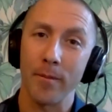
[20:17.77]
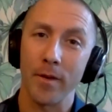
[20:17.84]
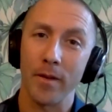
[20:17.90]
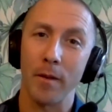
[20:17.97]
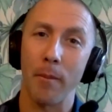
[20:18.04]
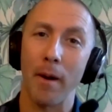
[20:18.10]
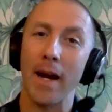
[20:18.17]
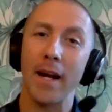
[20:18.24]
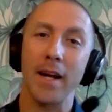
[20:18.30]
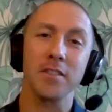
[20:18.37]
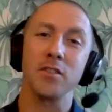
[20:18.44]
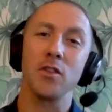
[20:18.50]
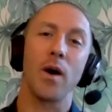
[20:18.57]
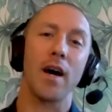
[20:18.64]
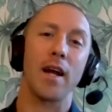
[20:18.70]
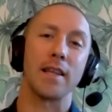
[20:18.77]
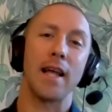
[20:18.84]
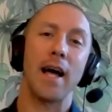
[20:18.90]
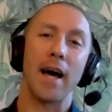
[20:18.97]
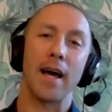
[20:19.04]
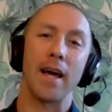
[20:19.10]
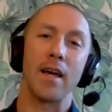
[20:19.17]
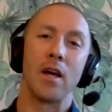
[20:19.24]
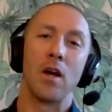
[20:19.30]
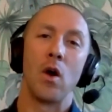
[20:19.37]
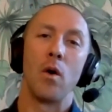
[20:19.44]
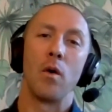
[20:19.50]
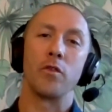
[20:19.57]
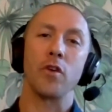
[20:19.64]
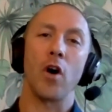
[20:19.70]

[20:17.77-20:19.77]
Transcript: The body doesn't know how to lie. There's